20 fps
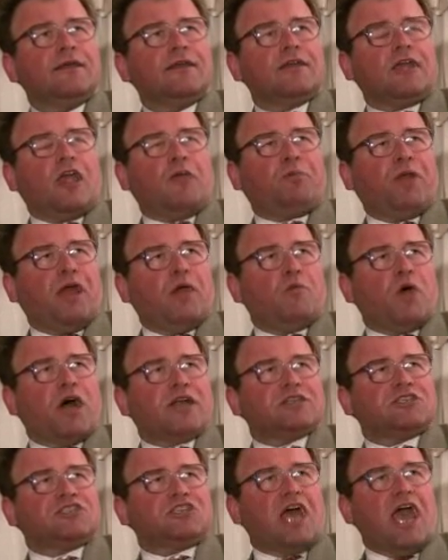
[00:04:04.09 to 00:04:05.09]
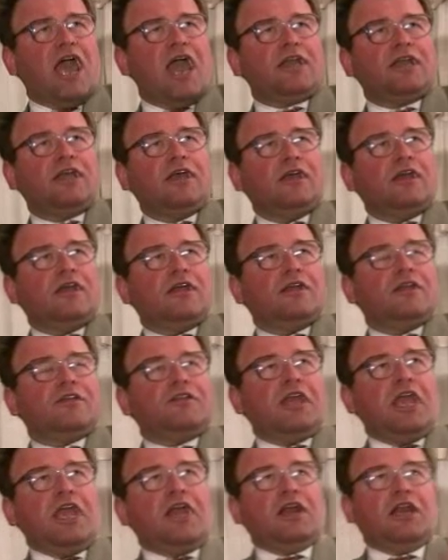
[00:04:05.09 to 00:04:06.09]
Kipling once said,
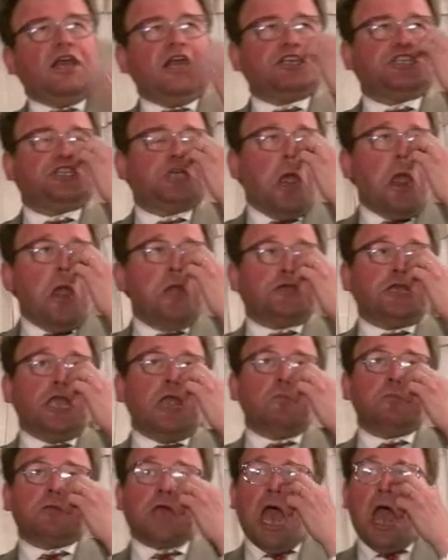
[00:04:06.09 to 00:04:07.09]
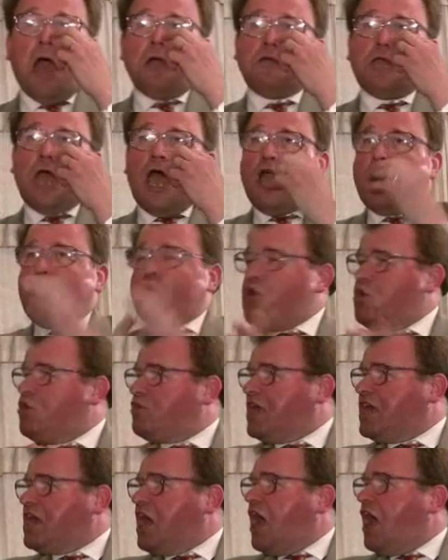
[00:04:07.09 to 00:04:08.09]
the English deep down know who
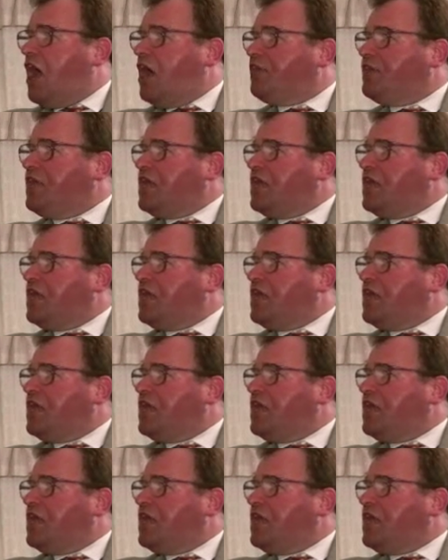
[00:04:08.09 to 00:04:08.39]
they are,